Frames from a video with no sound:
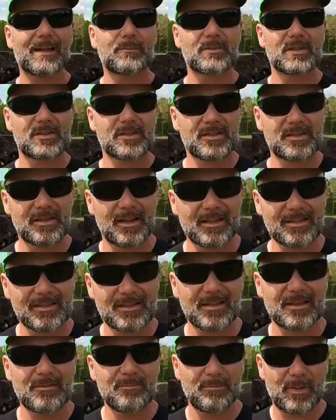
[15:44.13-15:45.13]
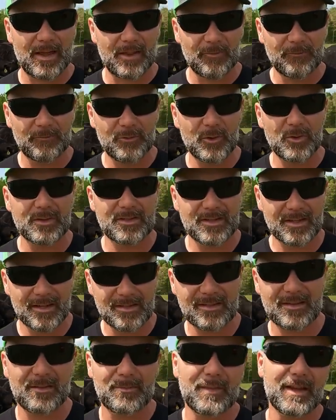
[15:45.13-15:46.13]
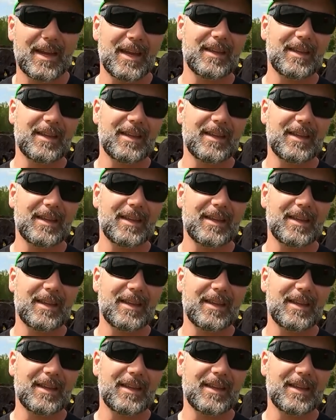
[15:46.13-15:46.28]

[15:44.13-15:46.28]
am disgusted by the food system